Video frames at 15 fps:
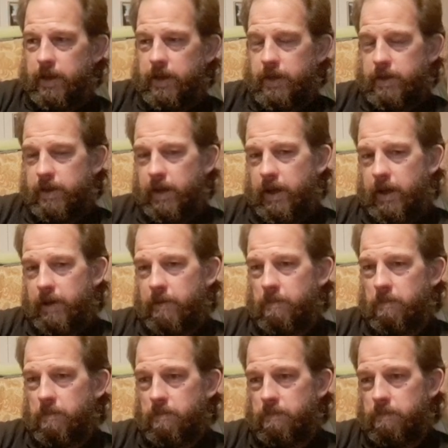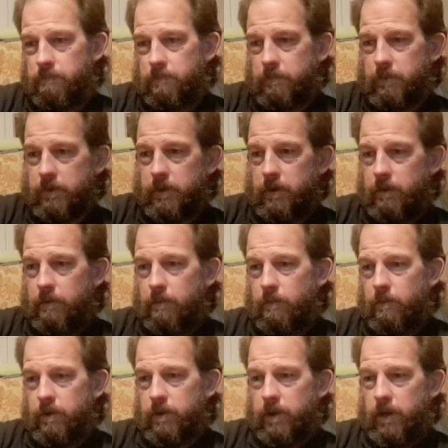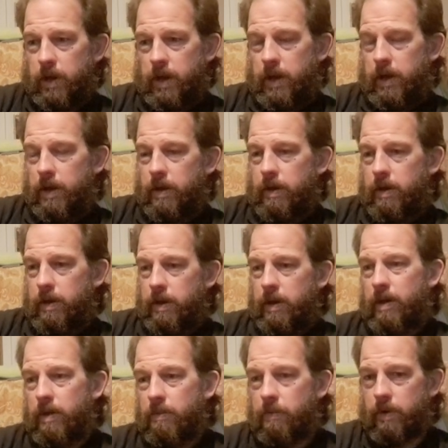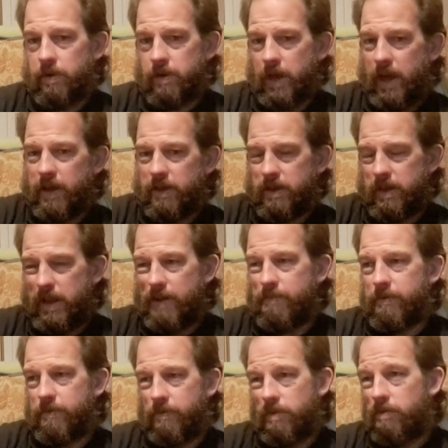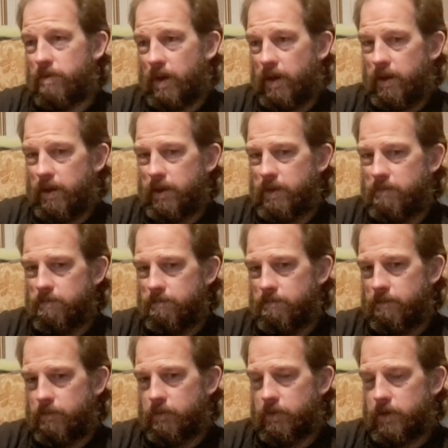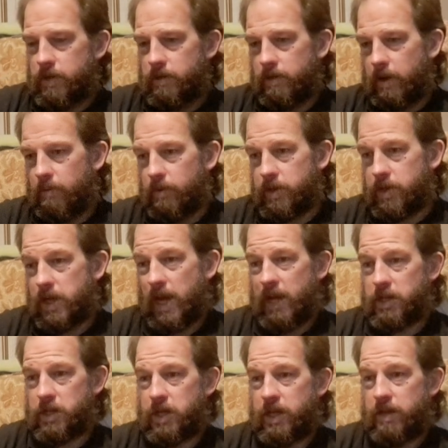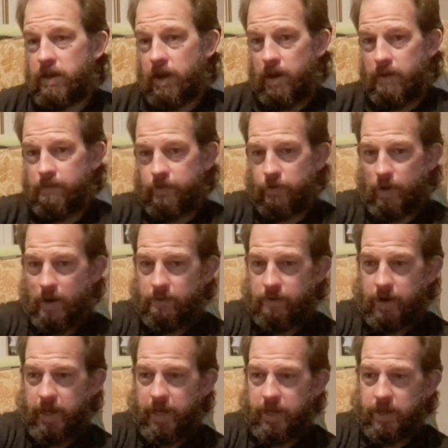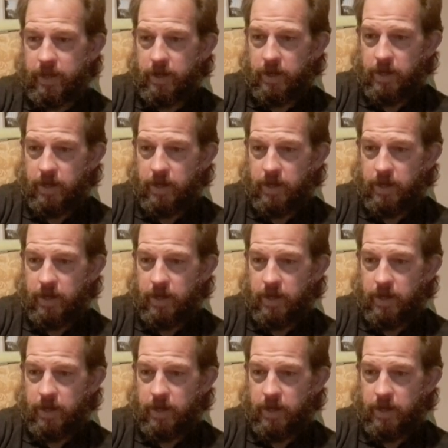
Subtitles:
So, was that slips through time? Was she actually time traveling?